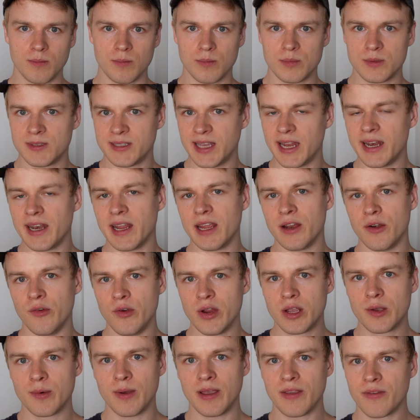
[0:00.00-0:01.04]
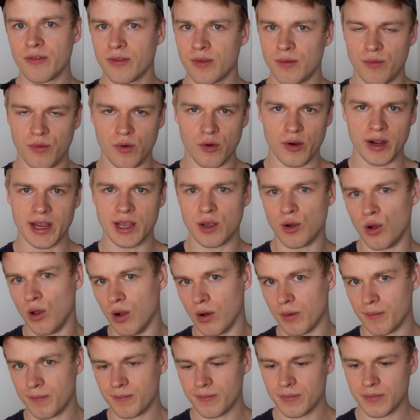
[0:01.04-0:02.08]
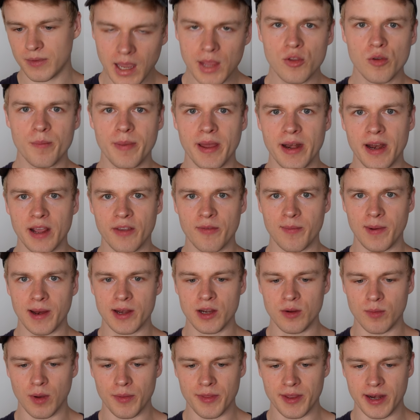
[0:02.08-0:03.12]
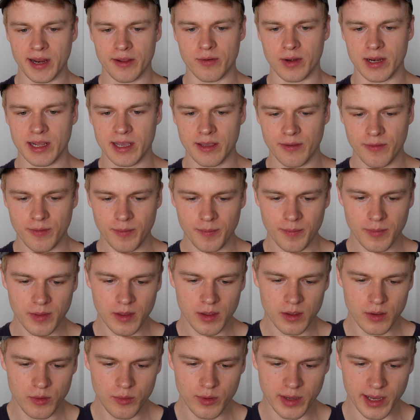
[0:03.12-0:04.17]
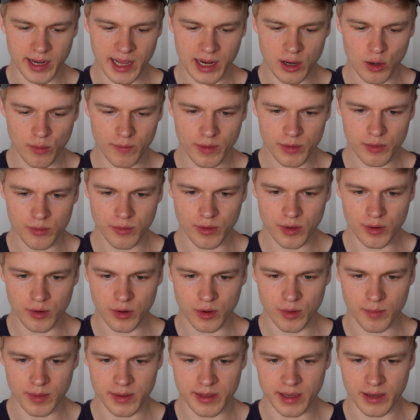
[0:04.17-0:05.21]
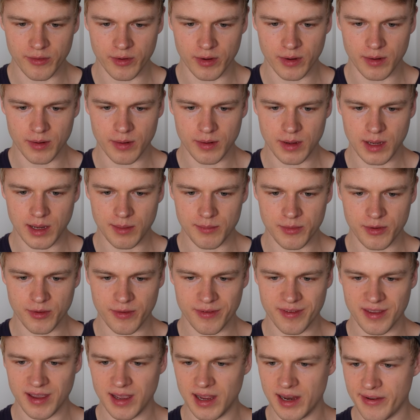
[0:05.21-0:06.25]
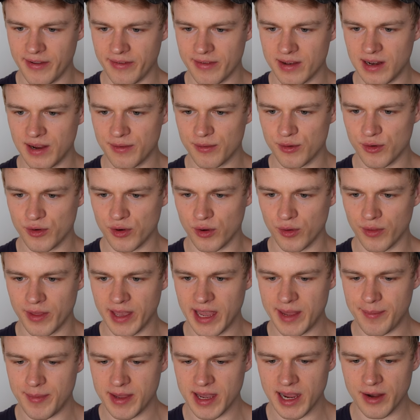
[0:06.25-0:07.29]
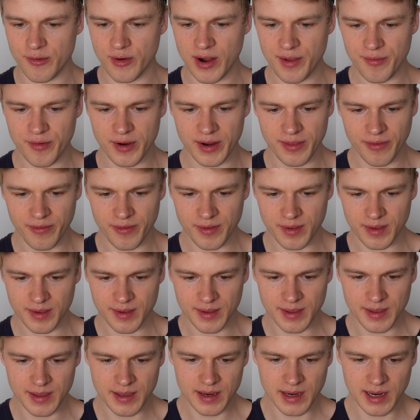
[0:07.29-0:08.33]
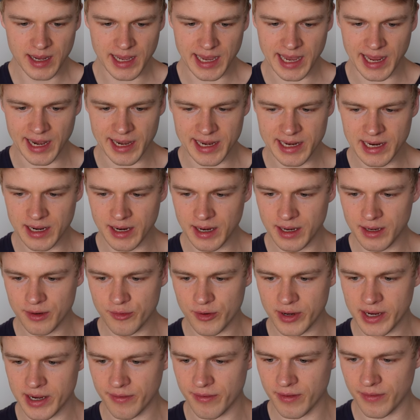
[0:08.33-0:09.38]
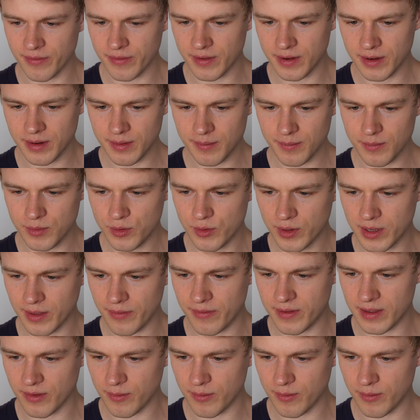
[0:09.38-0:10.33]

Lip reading: send a request for a call. And to better explain you what that actually is, you can head over to the documentation. I just love to show the API reference. And here in Create Assistant, you can see